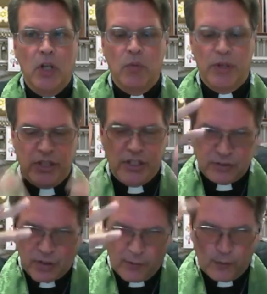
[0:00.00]
with
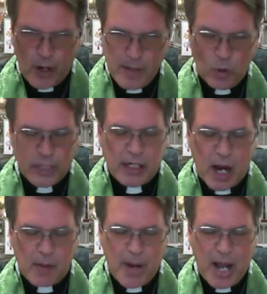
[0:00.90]
this framework in
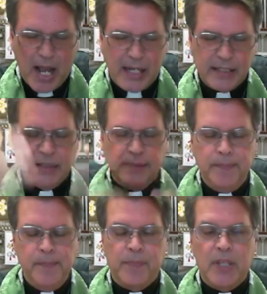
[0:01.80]
our mind
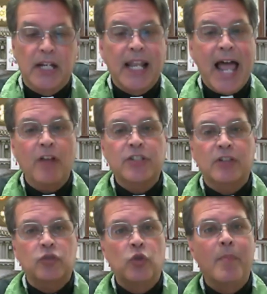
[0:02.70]
that allows
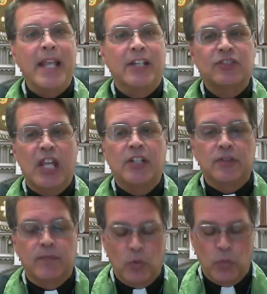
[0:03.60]
us to make sense
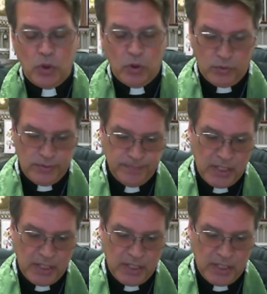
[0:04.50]
of the world.